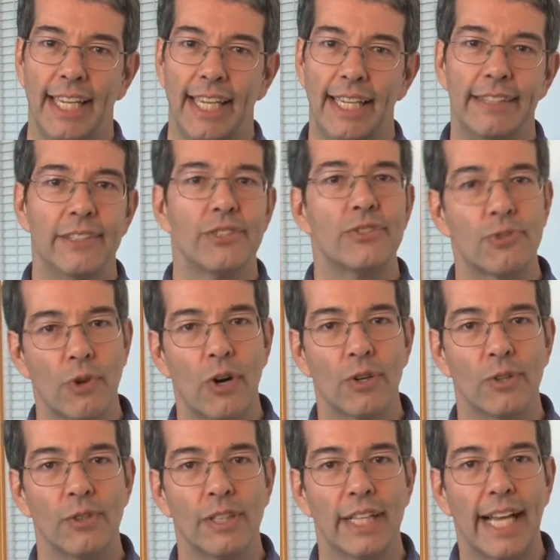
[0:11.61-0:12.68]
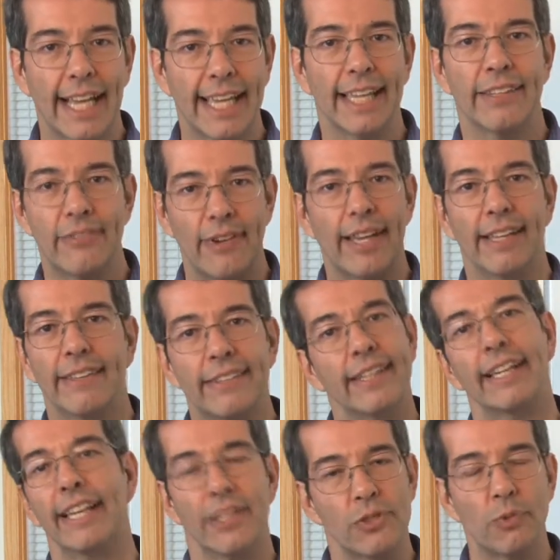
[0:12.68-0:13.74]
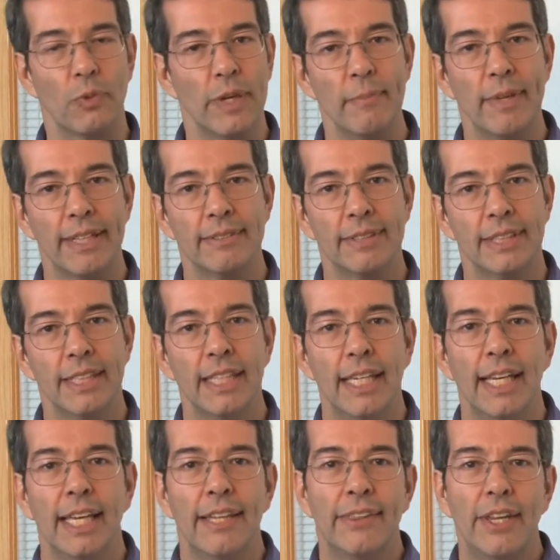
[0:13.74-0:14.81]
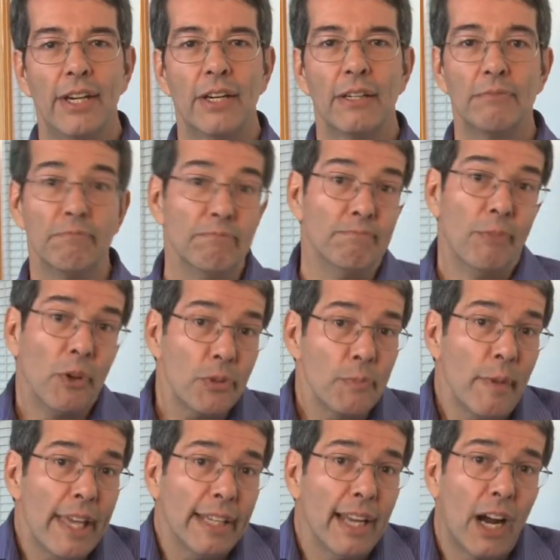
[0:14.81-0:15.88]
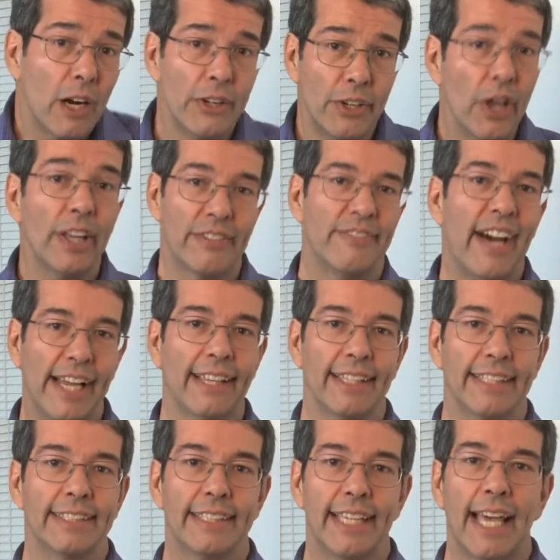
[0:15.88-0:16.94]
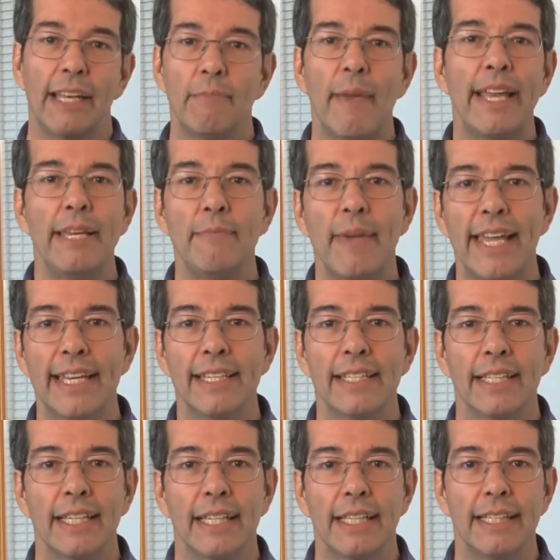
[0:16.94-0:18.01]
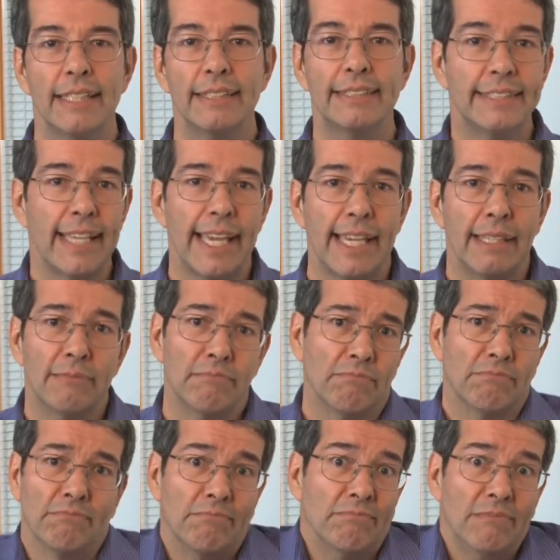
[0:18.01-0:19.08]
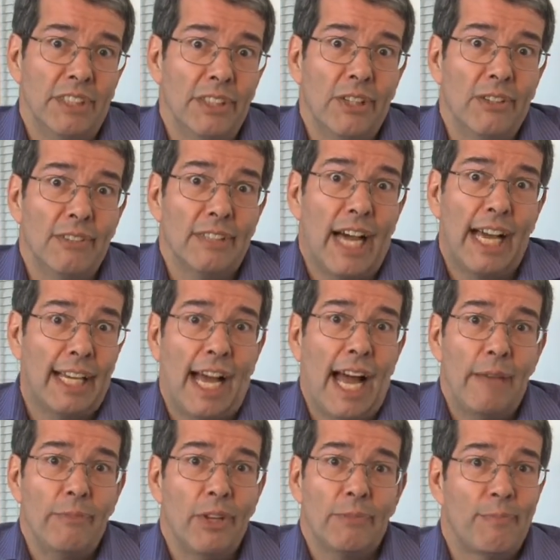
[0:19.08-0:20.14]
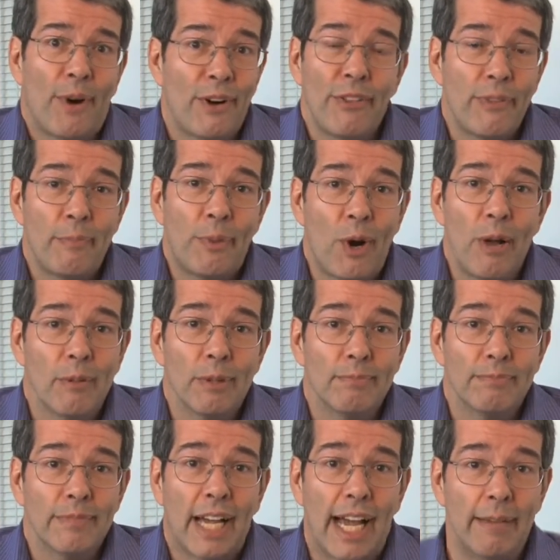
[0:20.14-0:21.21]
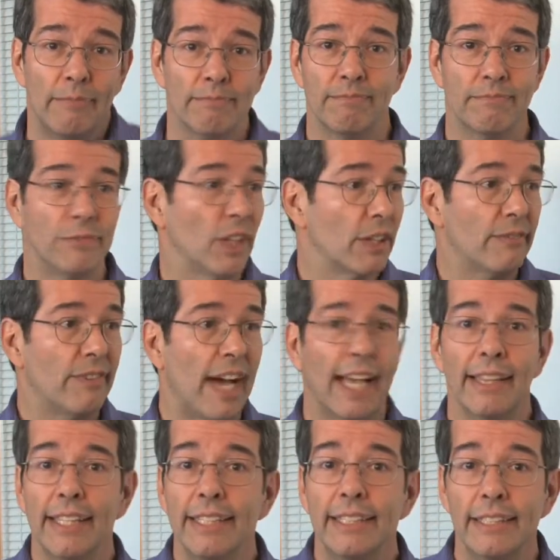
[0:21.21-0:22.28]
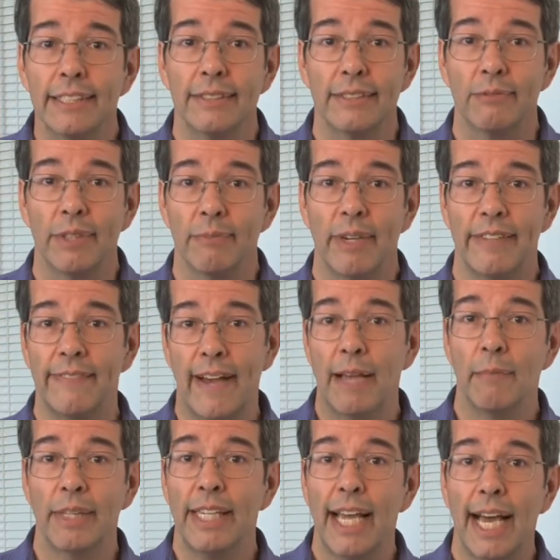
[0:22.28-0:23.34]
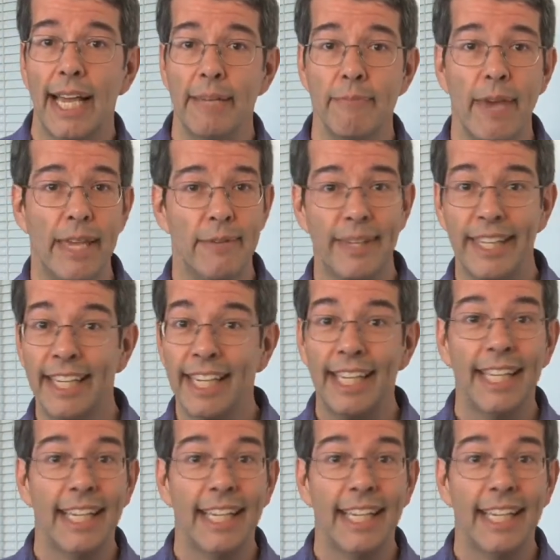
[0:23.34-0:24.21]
in the struggle against violence against women? Most men are not violent, and many men say, you know, I'm not part of the problem. I'm not violent with my family. I may be